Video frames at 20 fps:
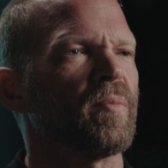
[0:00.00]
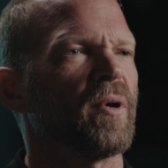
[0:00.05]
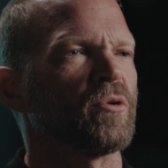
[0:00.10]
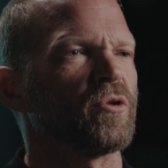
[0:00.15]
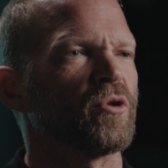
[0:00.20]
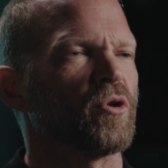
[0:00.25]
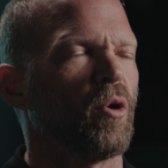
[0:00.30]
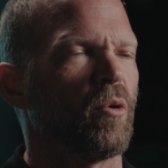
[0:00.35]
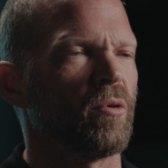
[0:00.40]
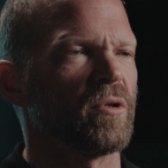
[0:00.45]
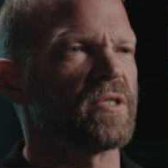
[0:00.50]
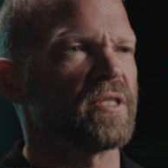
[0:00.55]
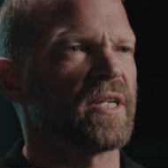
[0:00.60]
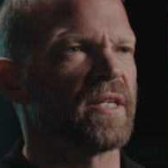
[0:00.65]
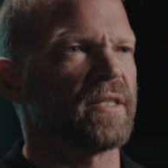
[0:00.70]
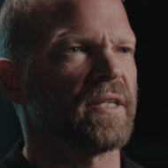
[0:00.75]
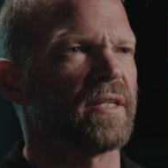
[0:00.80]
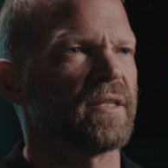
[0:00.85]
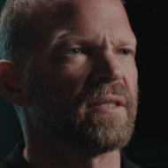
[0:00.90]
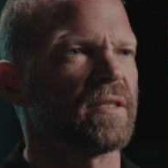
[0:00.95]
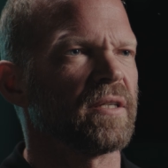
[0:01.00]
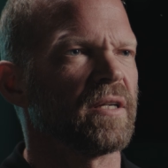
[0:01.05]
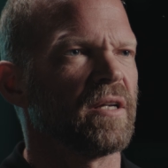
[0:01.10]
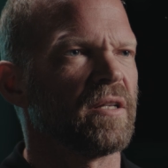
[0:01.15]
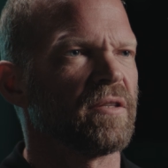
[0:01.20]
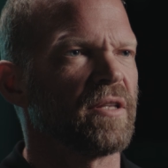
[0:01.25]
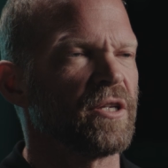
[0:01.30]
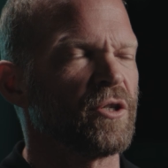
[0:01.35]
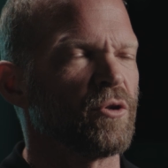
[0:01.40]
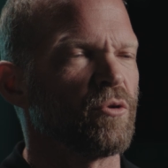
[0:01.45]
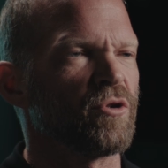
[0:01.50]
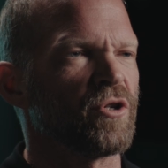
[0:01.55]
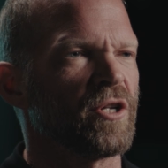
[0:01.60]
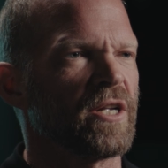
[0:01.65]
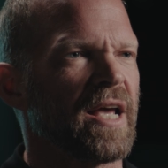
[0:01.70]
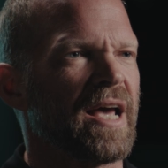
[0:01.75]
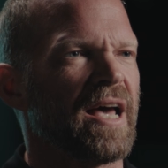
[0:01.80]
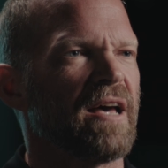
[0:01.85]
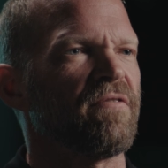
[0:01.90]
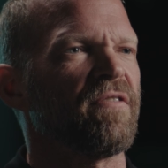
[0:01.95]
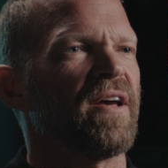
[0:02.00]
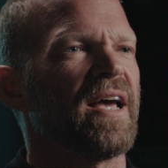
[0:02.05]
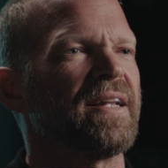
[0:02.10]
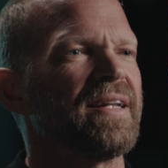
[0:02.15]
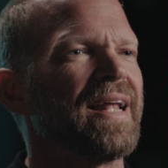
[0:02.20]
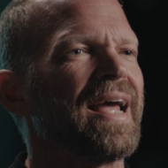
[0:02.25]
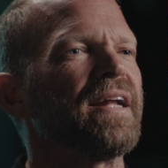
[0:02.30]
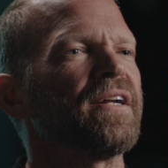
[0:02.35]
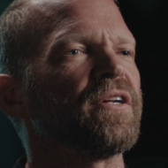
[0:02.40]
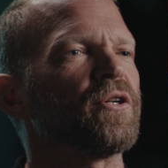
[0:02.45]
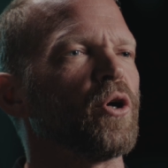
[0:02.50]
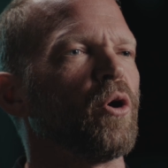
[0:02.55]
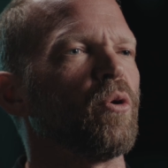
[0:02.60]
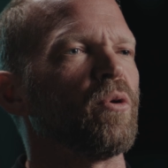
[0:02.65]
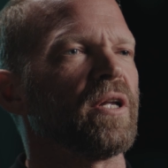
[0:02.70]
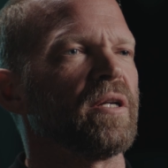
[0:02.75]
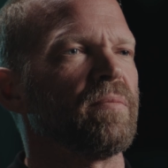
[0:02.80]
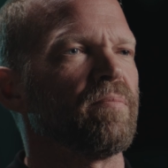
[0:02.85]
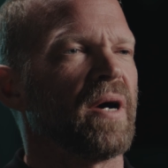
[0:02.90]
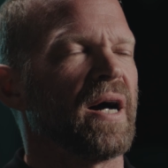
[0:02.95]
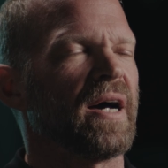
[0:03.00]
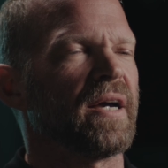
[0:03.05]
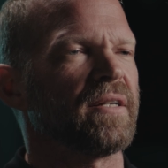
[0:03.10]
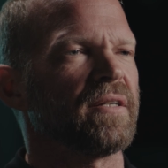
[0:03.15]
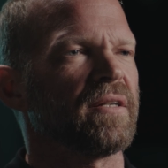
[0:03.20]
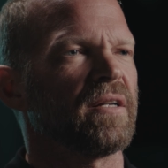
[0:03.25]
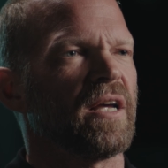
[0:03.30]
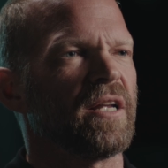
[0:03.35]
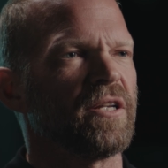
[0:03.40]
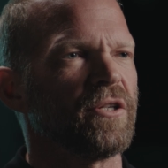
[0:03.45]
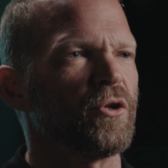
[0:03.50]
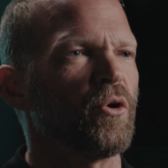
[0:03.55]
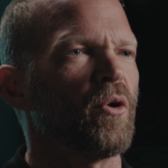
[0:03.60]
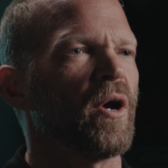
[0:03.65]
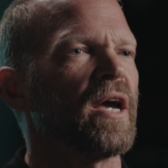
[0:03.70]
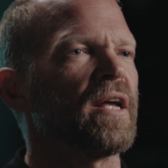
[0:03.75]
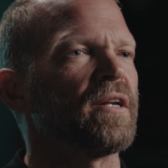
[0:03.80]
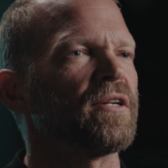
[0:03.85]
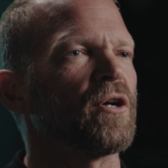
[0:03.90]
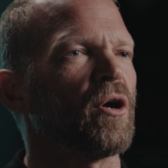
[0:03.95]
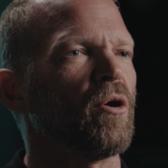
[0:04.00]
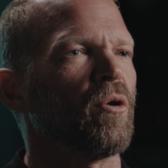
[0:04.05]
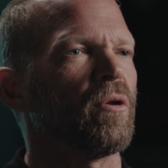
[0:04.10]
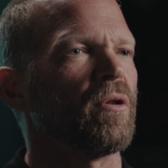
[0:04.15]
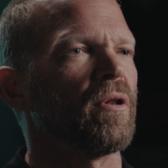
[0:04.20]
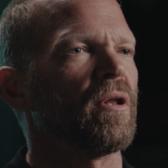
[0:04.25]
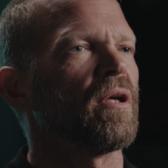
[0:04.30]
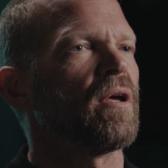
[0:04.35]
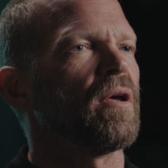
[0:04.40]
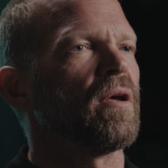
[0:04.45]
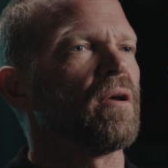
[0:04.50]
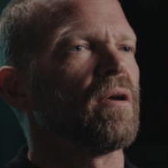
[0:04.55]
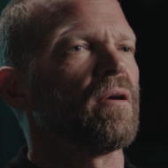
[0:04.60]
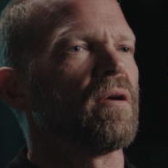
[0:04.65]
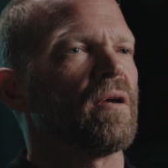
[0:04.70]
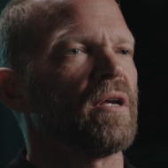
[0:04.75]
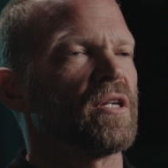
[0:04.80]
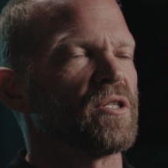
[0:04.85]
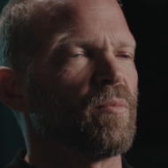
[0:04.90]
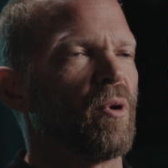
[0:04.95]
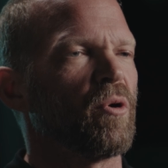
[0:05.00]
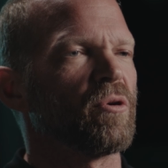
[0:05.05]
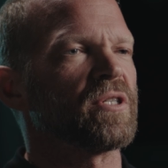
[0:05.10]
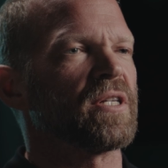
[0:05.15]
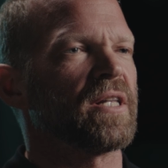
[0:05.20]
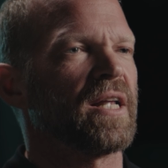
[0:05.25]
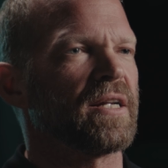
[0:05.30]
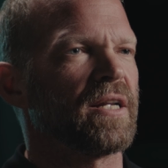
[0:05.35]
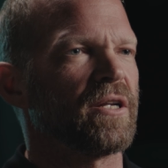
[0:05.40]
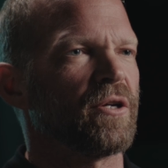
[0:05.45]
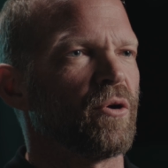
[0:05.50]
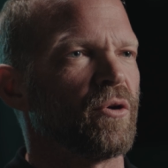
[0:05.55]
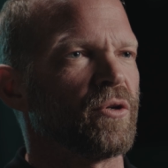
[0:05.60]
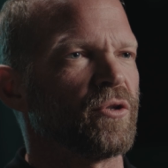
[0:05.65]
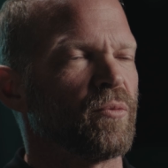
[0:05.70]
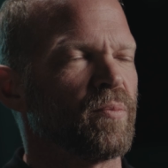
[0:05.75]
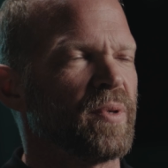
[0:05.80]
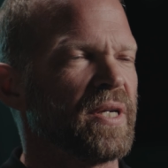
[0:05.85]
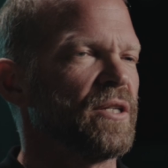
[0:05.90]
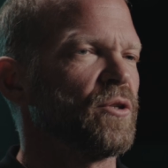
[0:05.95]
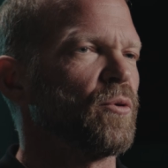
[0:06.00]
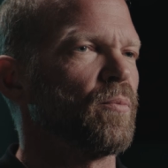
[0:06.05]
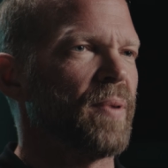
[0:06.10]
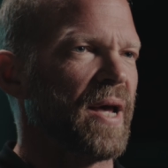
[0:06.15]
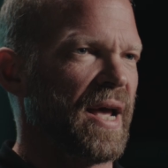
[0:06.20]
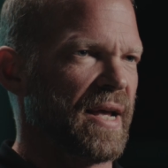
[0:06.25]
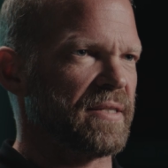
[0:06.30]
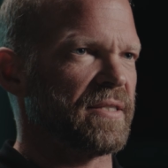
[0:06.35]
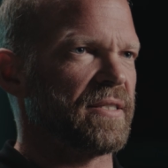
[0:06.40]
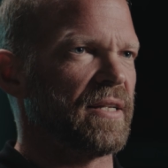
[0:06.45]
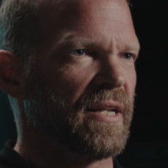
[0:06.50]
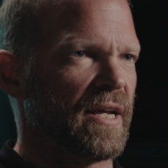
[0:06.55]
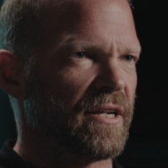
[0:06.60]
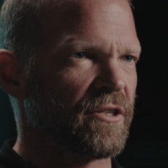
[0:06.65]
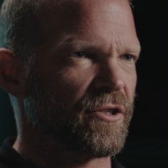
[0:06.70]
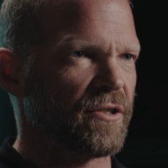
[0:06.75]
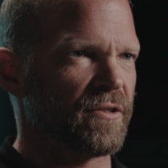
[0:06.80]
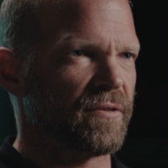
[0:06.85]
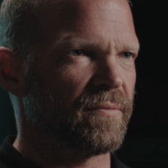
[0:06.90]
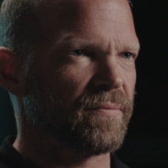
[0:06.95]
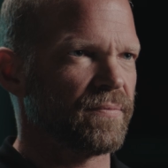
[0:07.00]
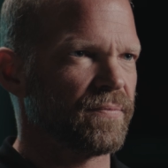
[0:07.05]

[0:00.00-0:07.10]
about goal setting, they usually have an end goal in mind, and your end goal is most likely going to be to pass selection.